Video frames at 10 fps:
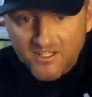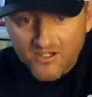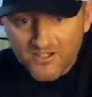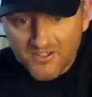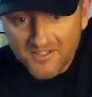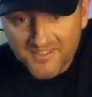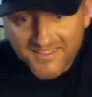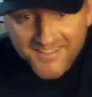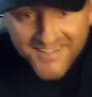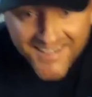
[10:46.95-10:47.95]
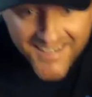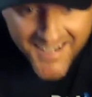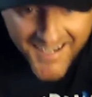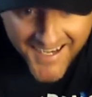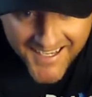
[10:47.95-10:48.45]
girl.
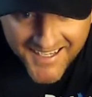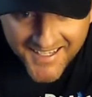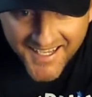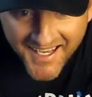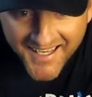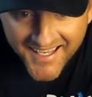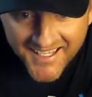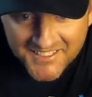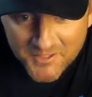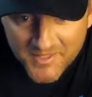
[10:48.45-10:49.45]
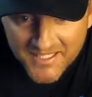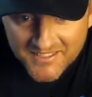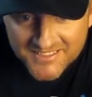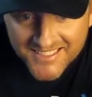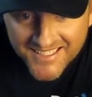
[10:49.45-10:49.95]
And then uh, somebody
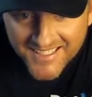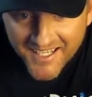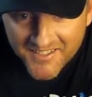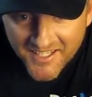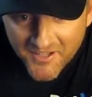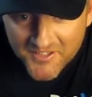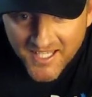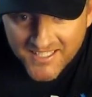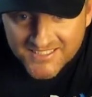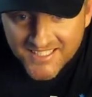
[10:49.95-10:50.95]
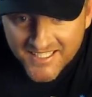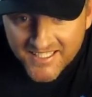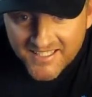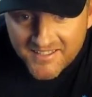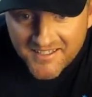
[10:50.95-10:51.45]
else said, uh, no, they're not
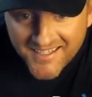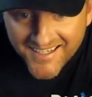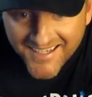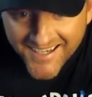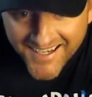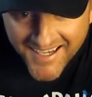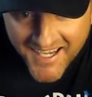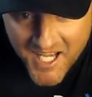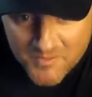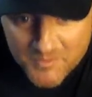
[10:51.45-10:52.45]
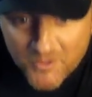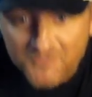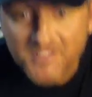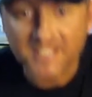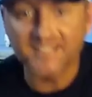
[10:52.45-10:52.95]
stinky. Happy
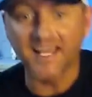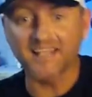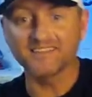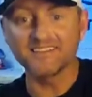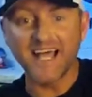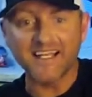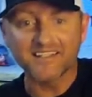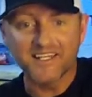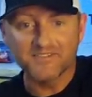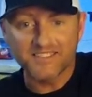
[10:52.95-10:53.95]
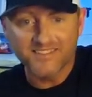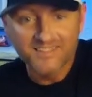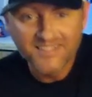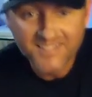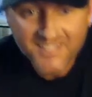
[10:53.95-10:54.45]
birthday,
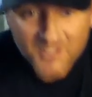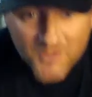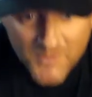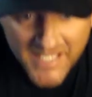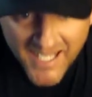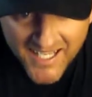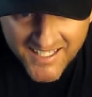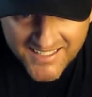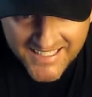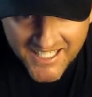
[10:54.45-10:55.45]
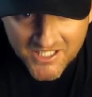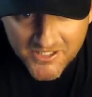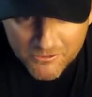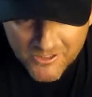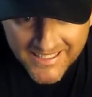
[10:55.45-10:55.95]
9-11. We got uh, Dale
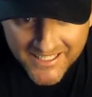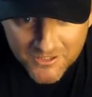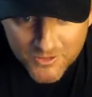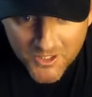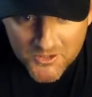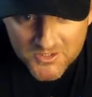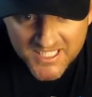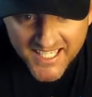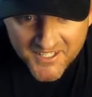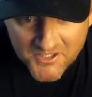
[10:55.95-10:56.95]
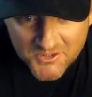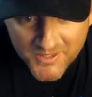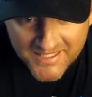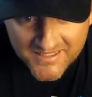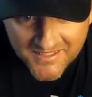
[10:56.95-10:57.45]
Uria Rose,
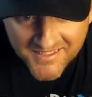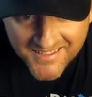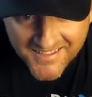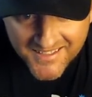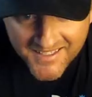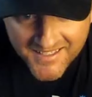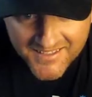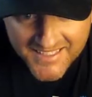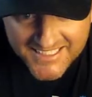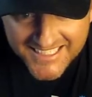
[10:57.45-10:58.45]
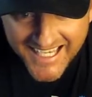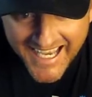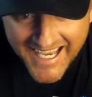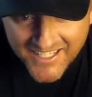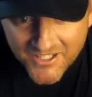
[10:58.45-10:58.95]
Kelswin, Lisa Ann,